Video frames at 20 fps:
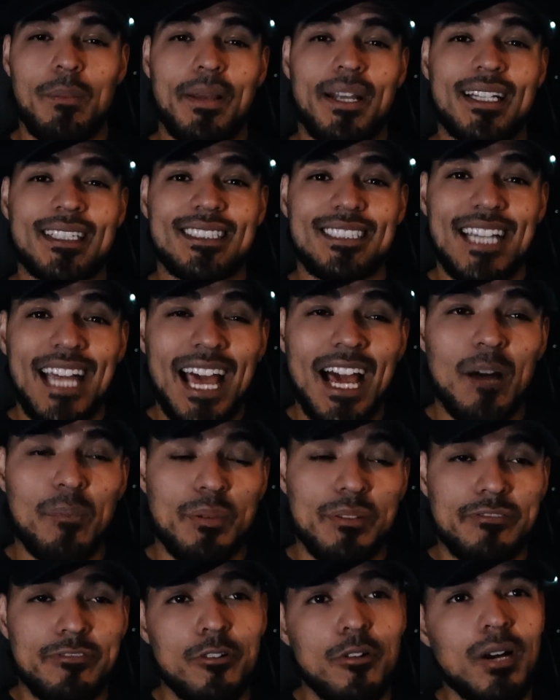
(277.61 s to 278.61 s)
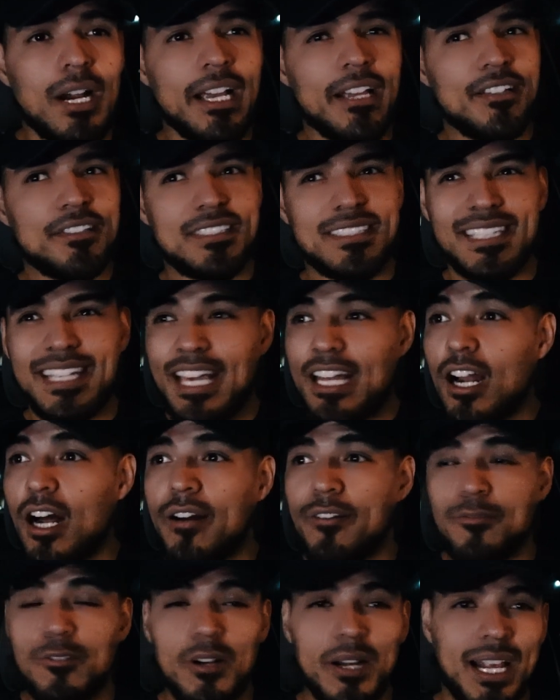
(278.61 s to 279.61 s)
Because now, before I used to get
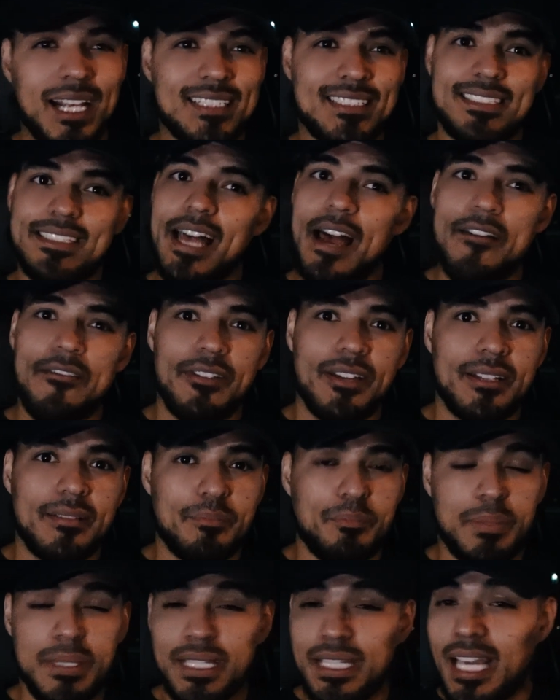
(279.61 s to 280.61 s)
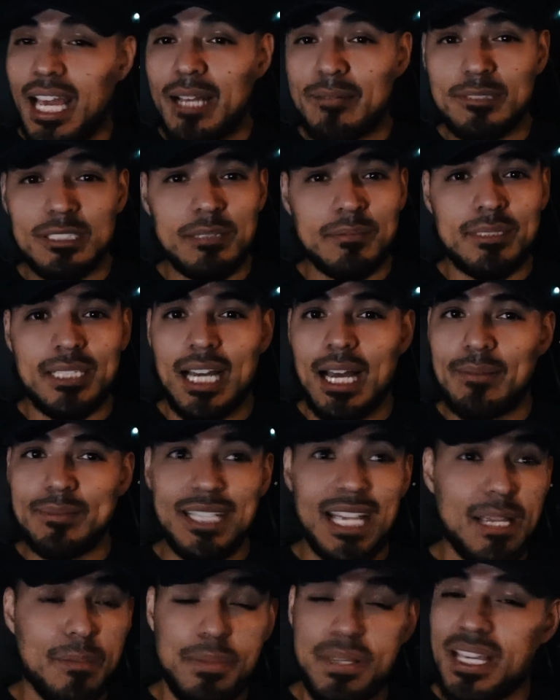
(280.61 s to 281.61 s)
off work at 7 p.m. sometimes,
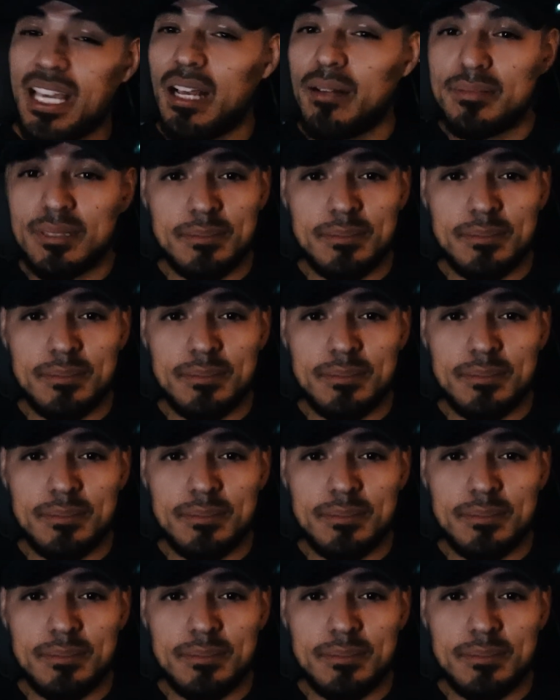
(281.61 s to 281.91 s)
8 p.m.